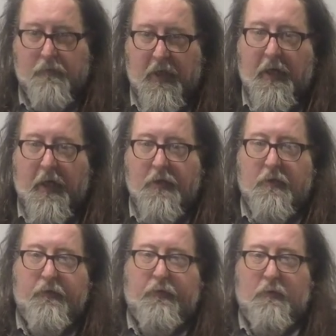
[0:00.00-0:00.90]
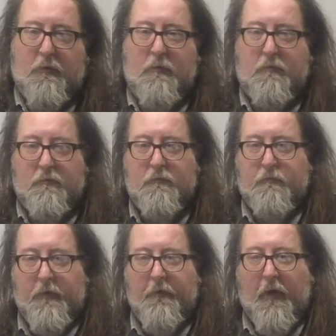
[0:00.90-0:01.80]
teenagers who
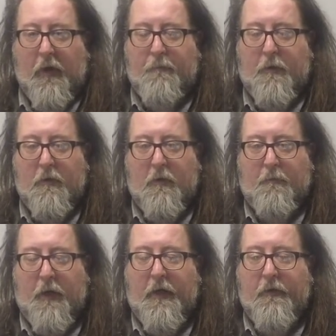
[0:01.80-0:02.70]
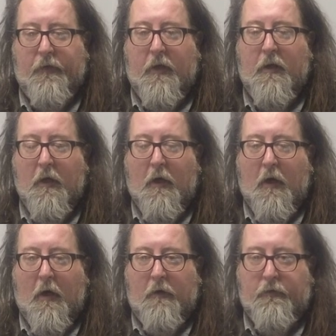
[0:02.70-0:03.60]
develop pregnancy
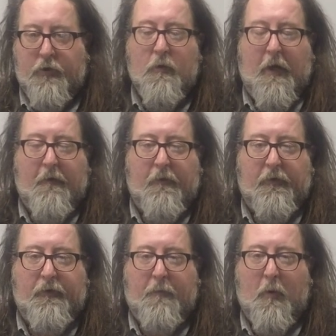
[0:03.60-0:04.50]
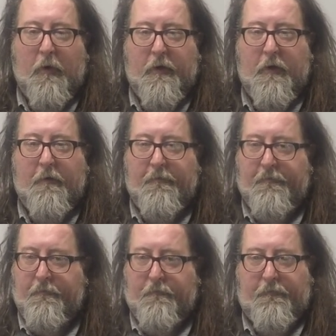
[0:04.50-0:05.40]
do have the support of
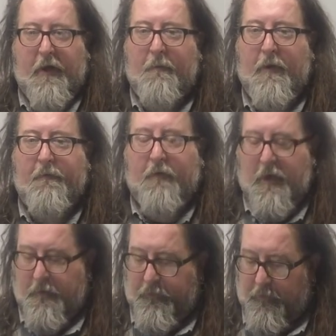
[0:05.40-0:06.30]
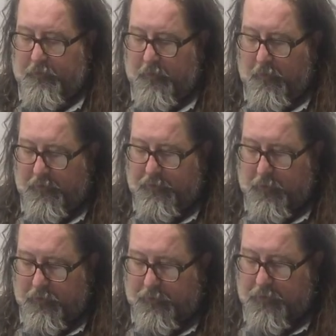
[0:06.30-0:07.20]
family and friends and other
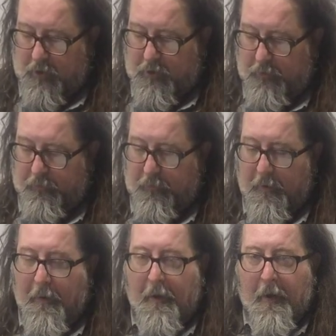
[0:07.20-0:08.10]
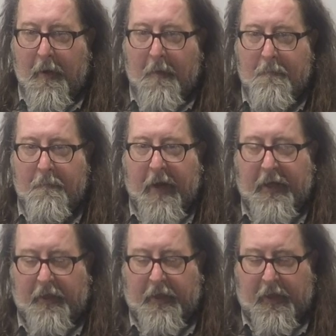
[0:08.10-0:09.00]
social structures.
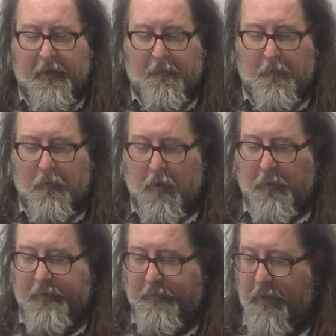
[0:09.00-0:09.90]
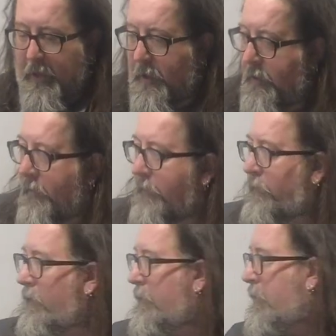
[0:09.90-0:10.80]
Mainly, what we see
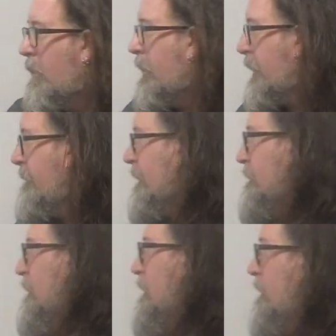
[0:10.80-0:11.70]
is arguments